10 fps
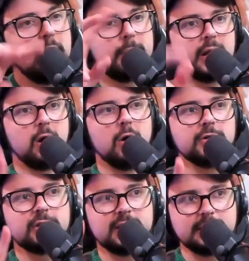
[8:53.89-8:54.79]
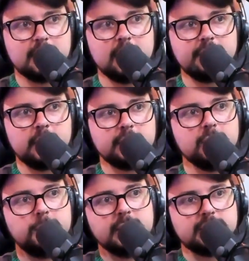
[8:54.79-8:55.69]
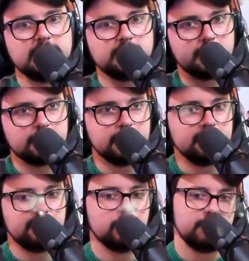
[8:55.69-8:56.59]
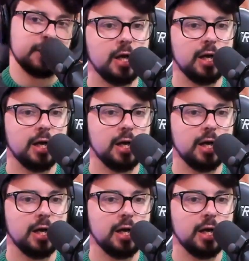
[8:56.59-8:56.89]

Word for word: but I also think Tython could be a season three and four thing.